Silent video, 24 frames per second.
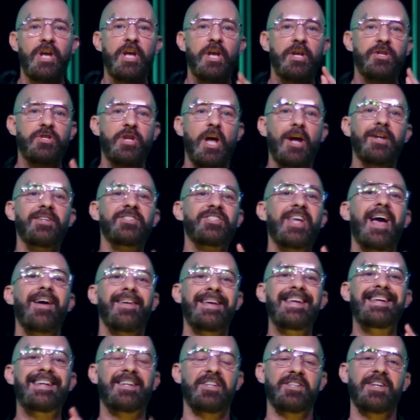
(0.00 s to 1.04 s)
Notice how
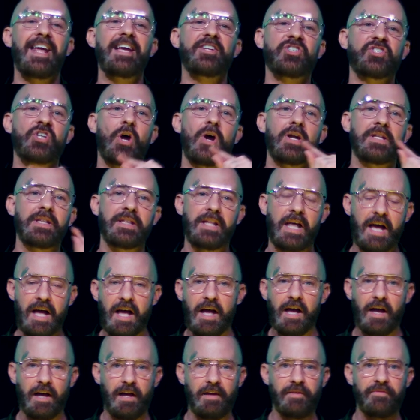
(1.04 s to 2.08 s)
he connects our
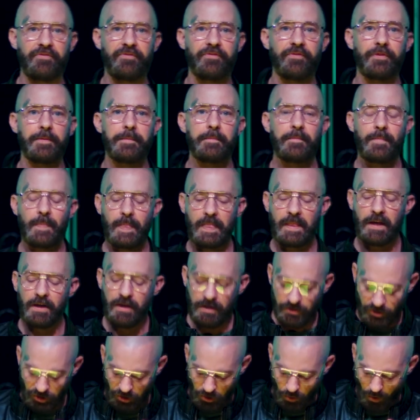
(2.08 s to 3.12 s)
love
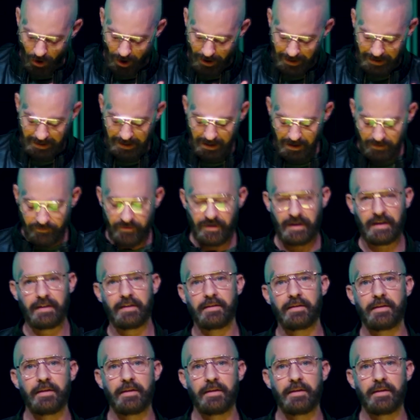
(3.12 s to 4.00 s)
to our giving.